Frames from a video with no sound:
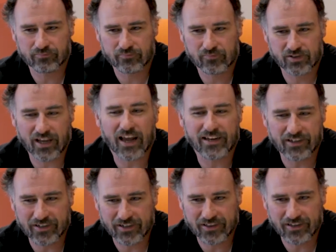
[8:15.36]

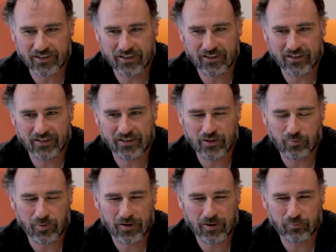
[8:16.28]
cited in the
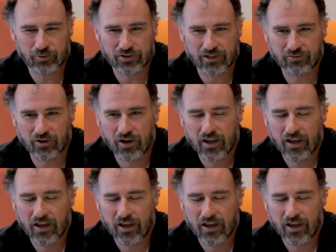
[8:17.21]
paper, etc.